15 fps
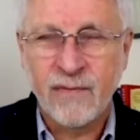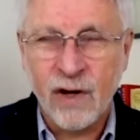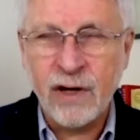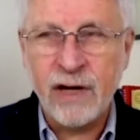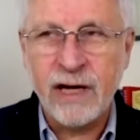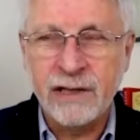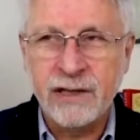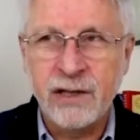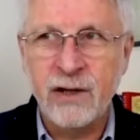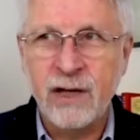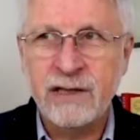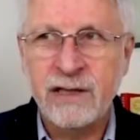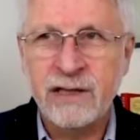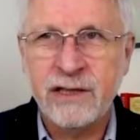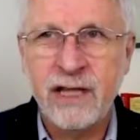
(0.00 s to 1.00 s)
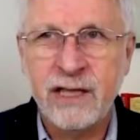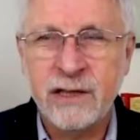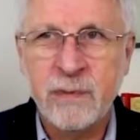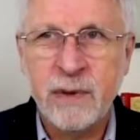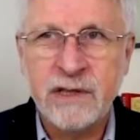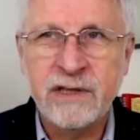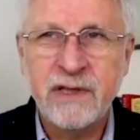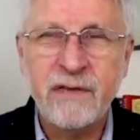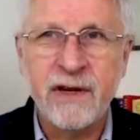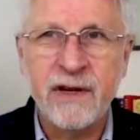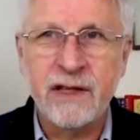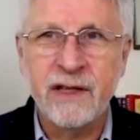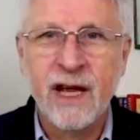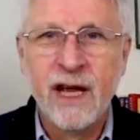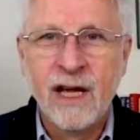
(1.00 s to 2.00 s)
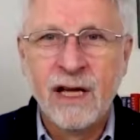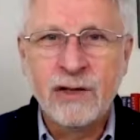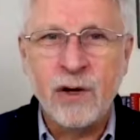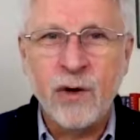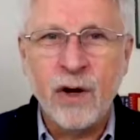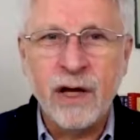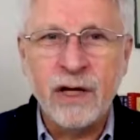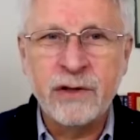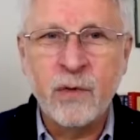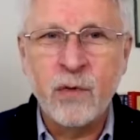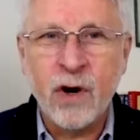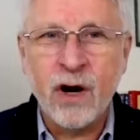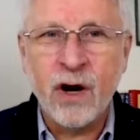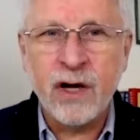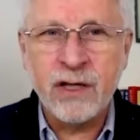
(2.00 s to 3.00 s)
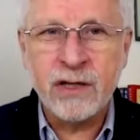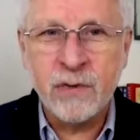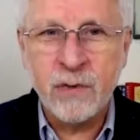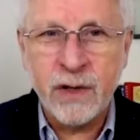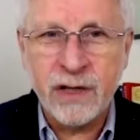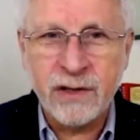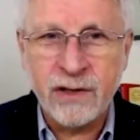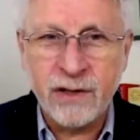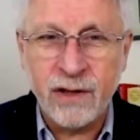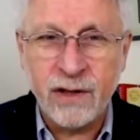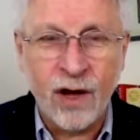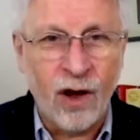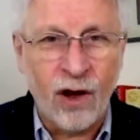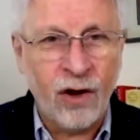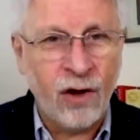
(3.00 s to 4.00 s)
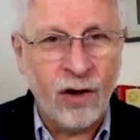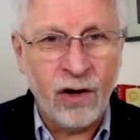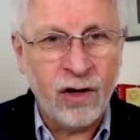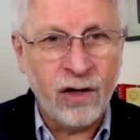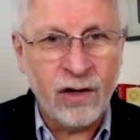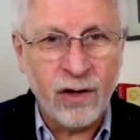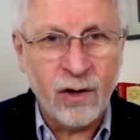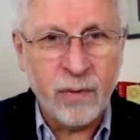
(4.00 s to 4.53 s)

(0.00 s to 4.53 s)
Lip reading: Okay, so let's just get specific. So it works with all